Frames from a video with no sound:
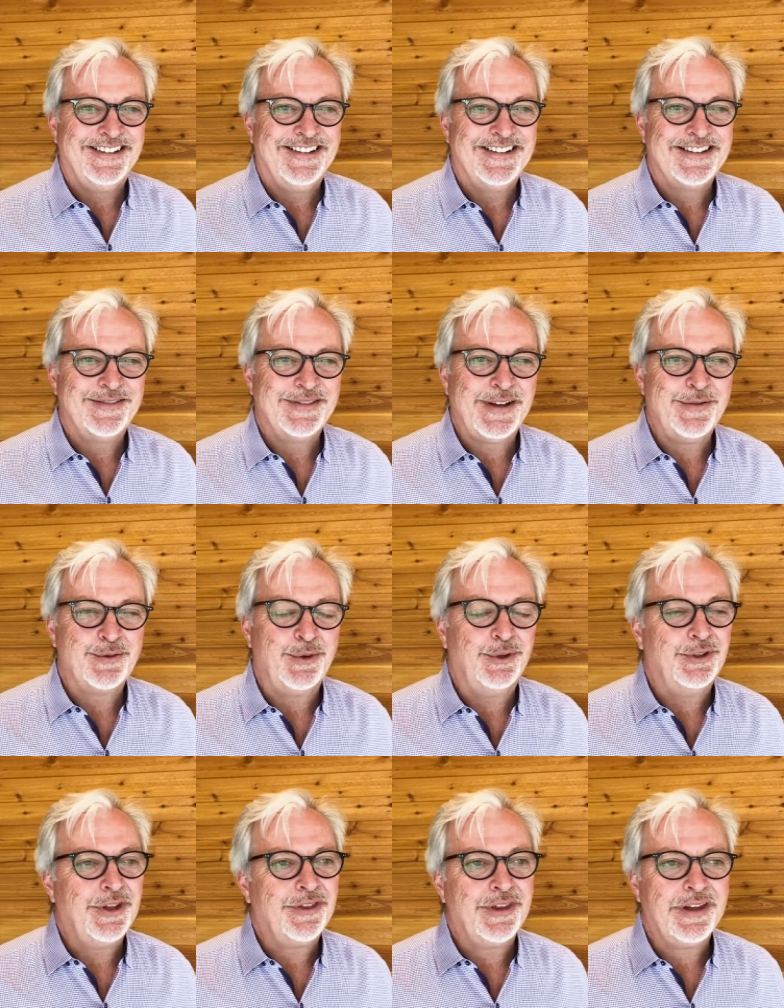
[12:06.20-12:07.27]
Sometimes we
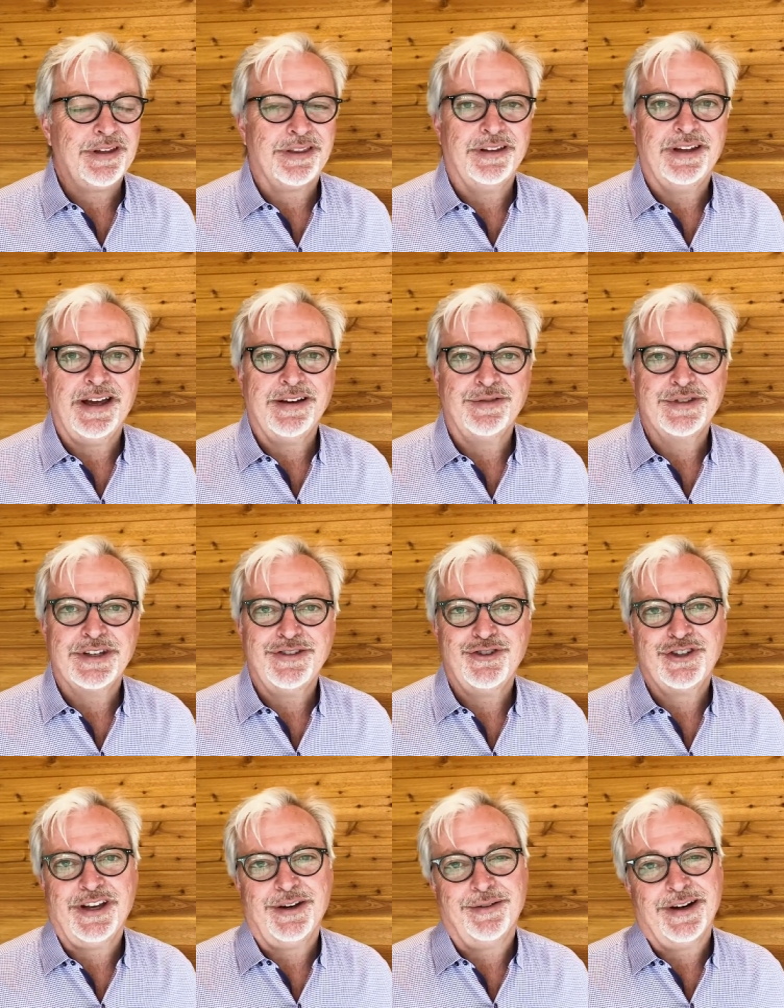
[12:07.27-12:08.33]
only think of the light of
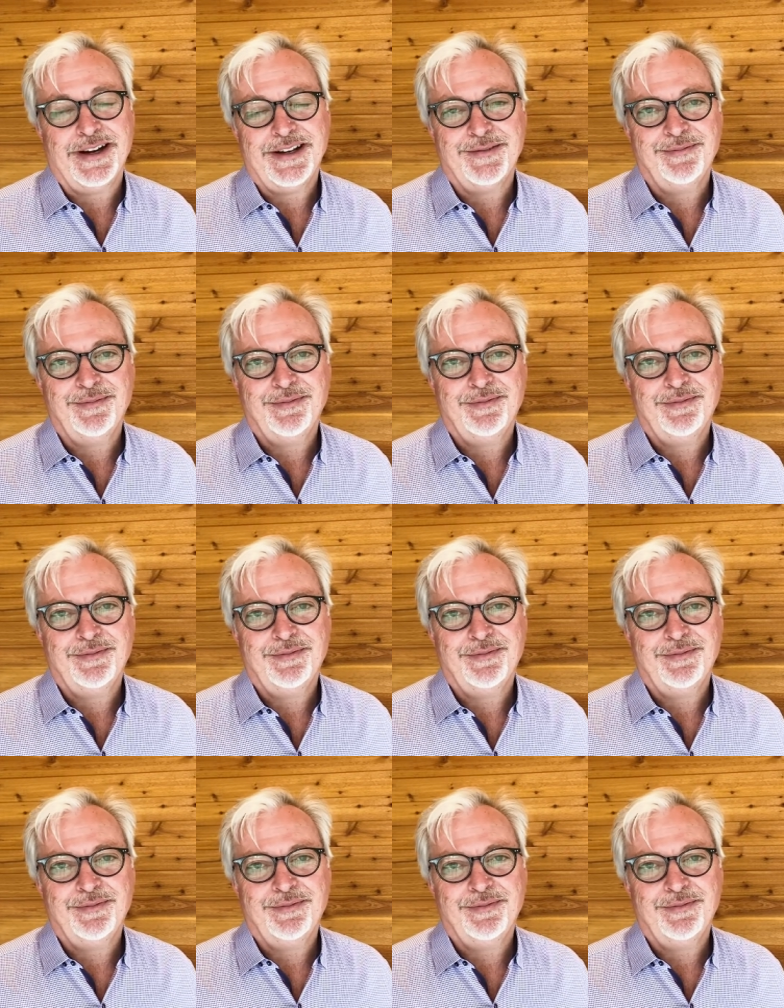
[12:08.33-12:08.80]
sunshine, right?